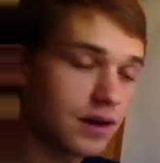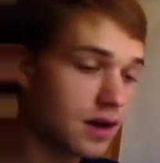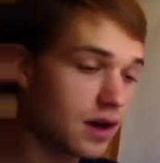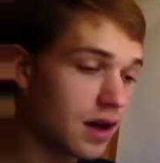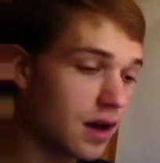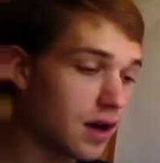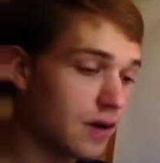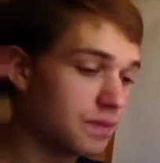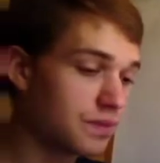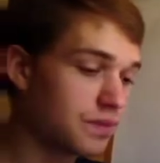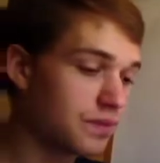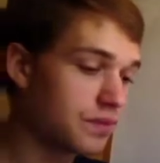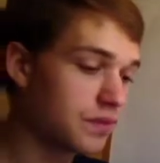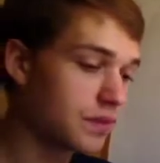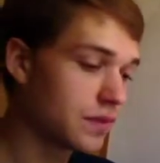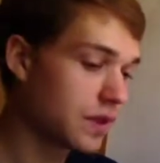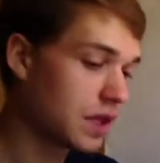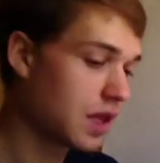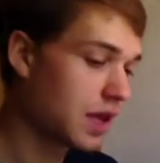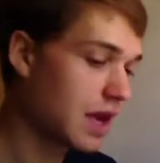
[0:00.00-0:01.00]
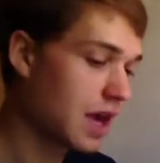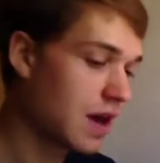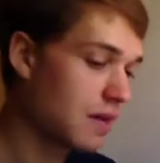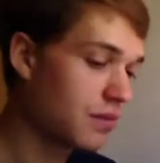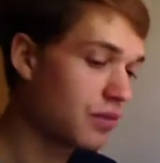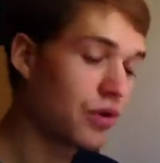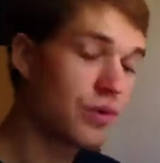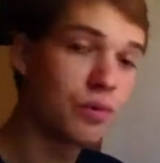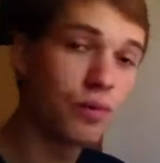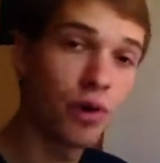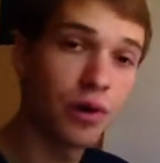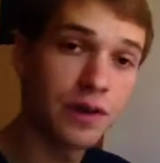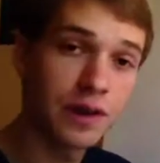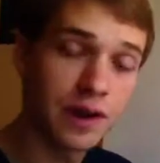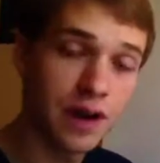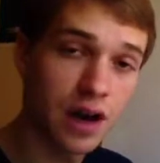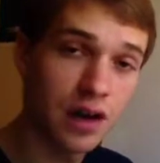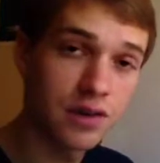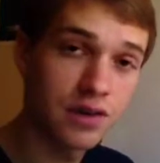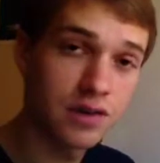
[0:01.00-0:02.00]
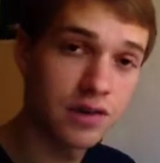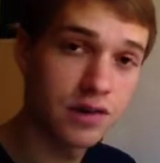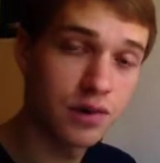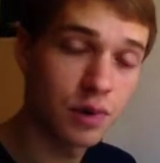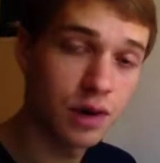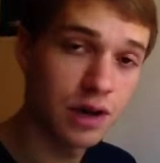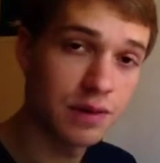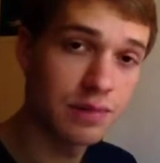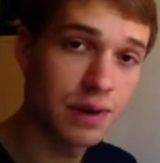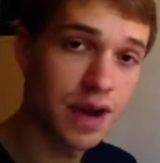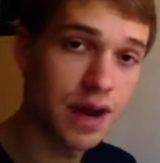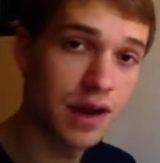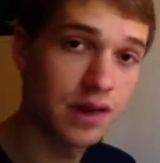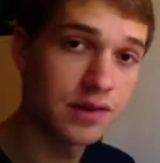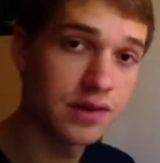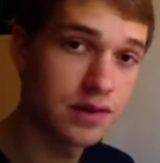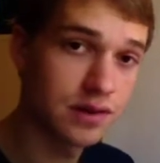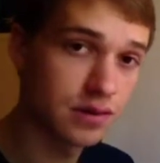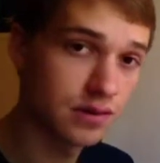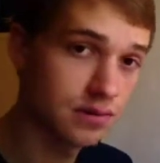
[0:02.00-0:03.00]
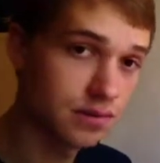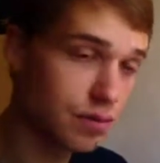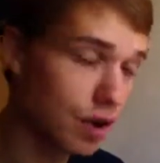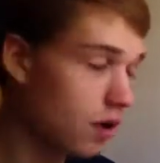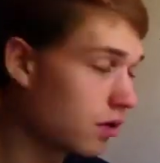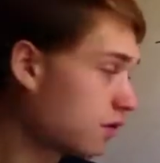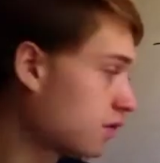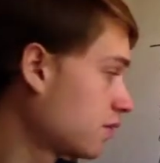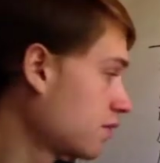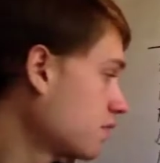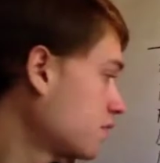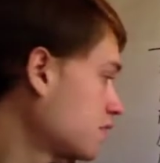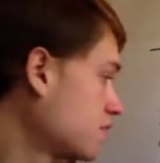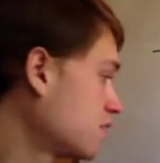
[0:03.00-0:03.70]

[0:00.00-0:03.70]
You can't put more than 120 pounds in both